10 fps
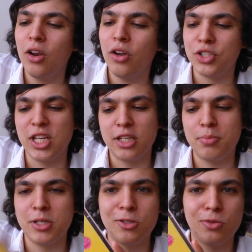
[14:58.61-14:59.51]
lot of Sex
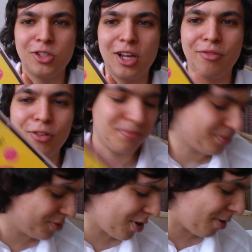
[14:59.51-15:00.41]
Pistols stuff on.
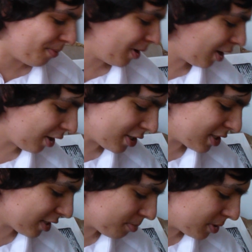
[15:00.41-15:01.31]
So, and I like the
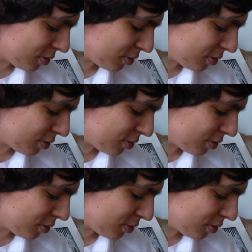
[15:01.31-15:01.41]
Sex